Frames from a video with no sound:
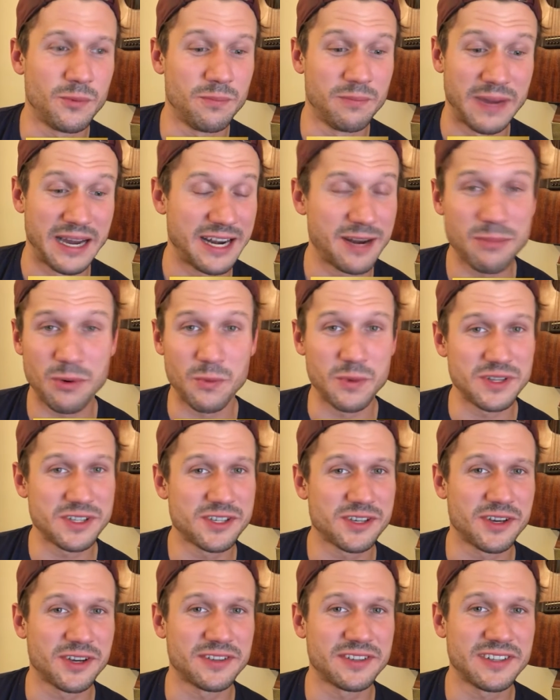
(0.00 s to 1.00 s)
my number one
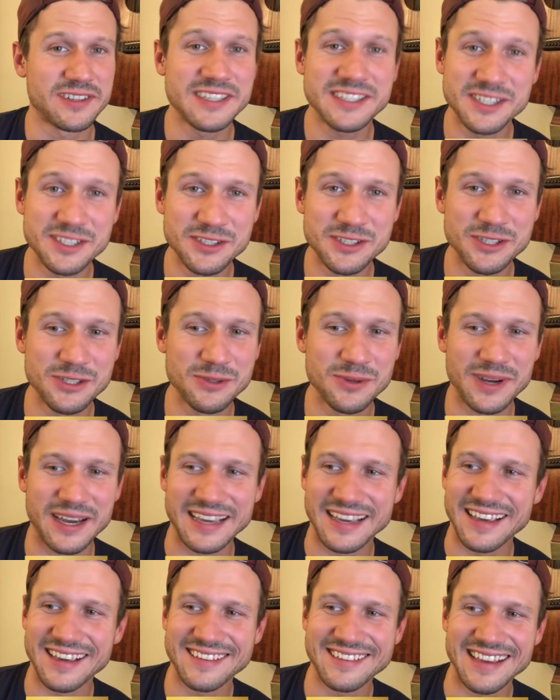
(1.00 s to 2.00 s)
song to listen to,
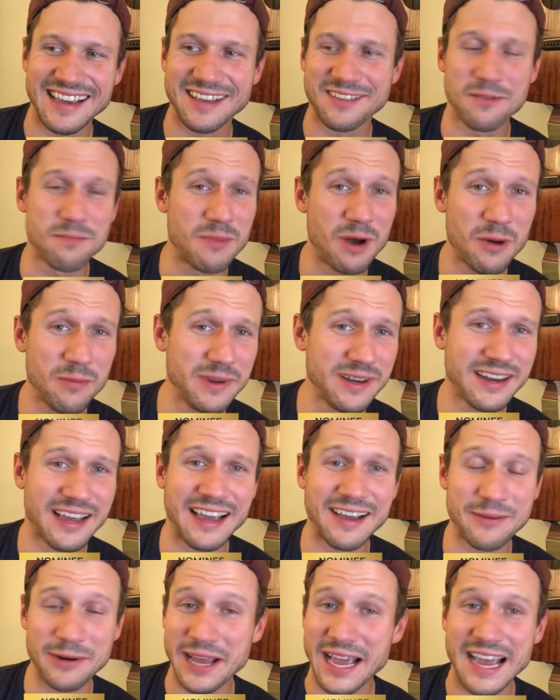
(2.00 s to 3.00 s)
I guess at the moment,
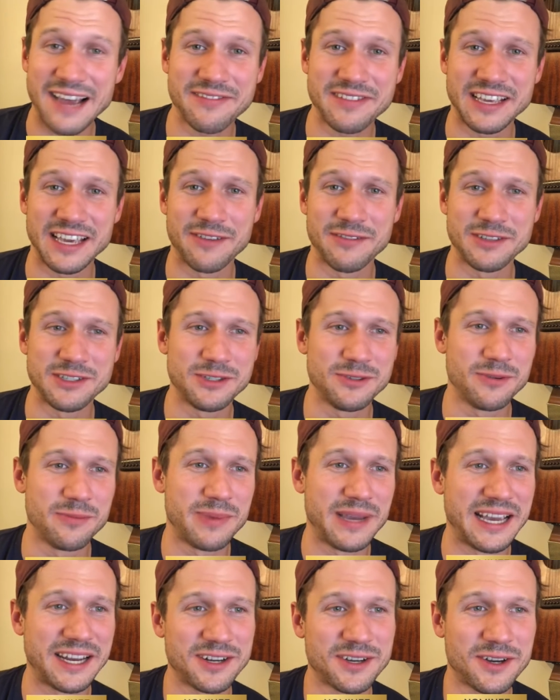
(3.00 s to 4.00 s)
I would have to give it to a
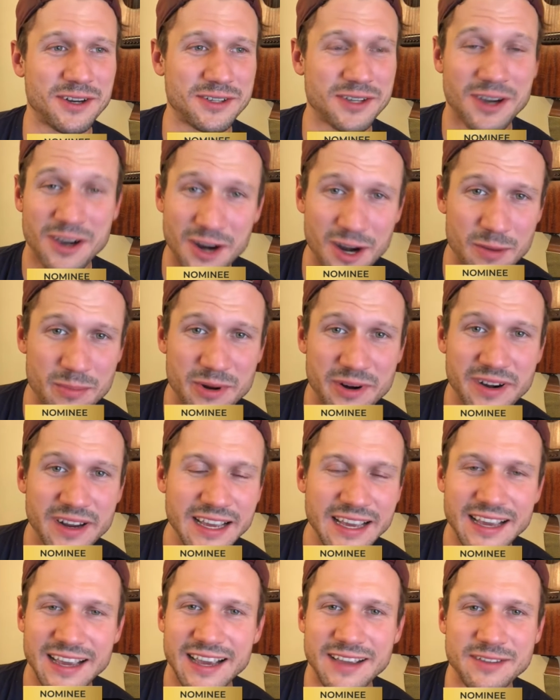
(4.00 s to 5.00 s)
band called Harbor
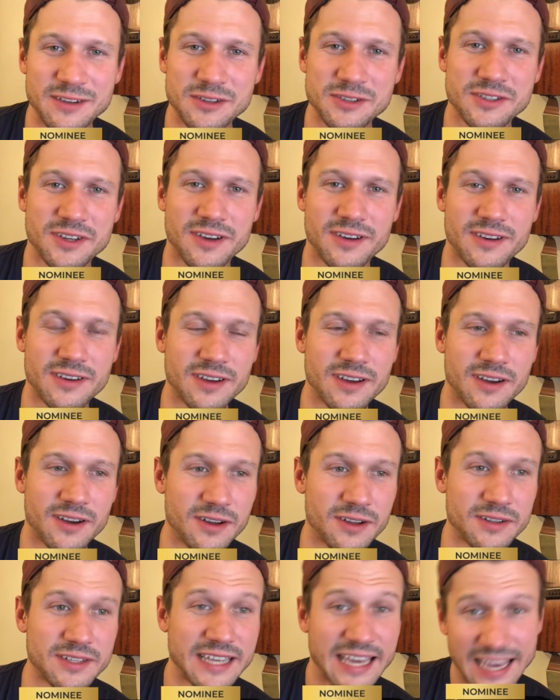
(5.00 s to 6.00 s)
and their song
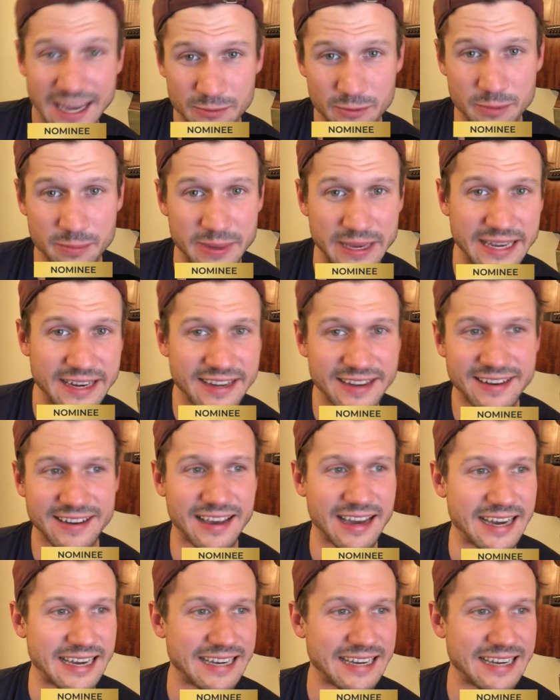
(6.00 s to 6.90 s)
called Can't Repeat It.